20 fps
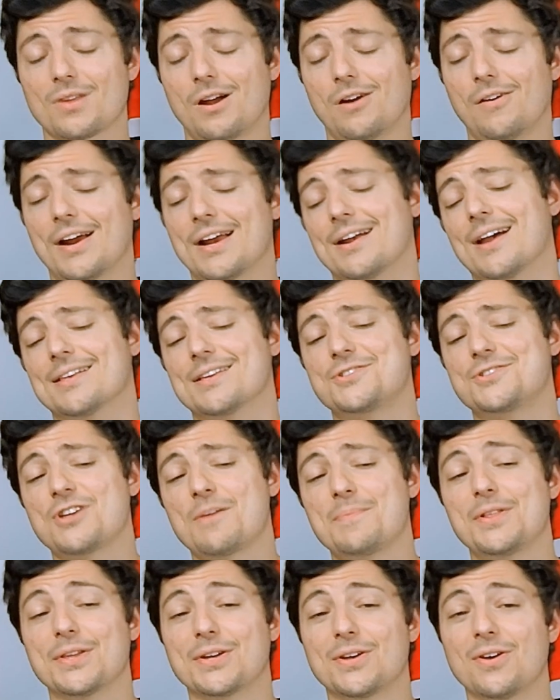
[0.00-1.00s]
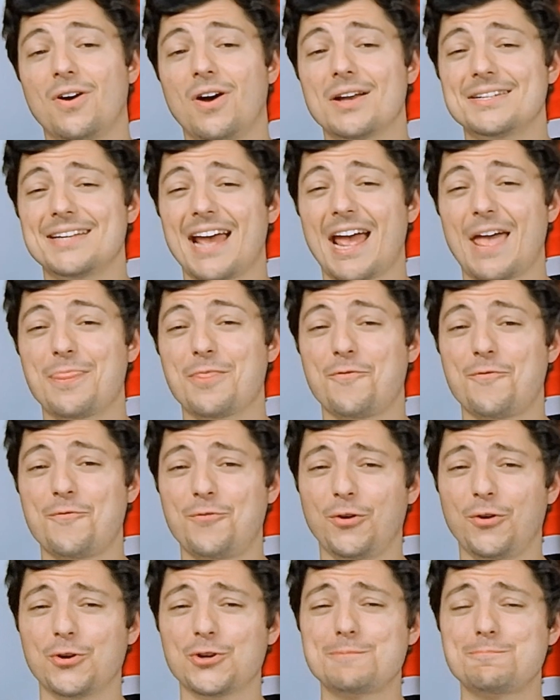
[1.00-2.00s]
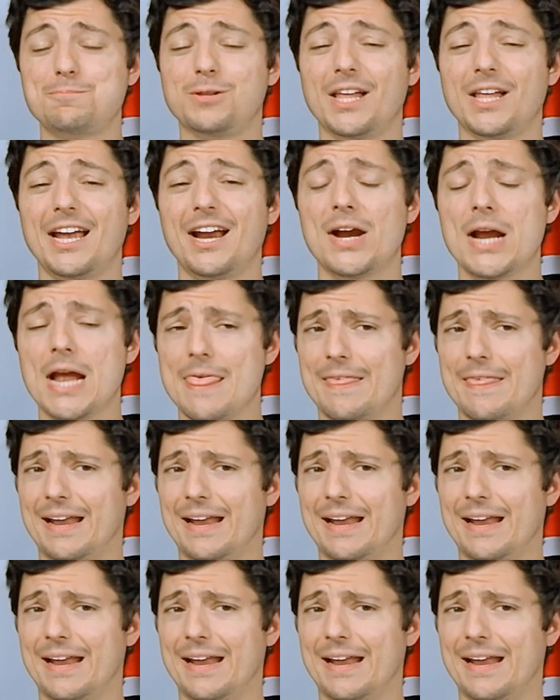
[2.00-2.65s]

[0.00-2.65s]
Alright guys, let's jump into the content, and the first player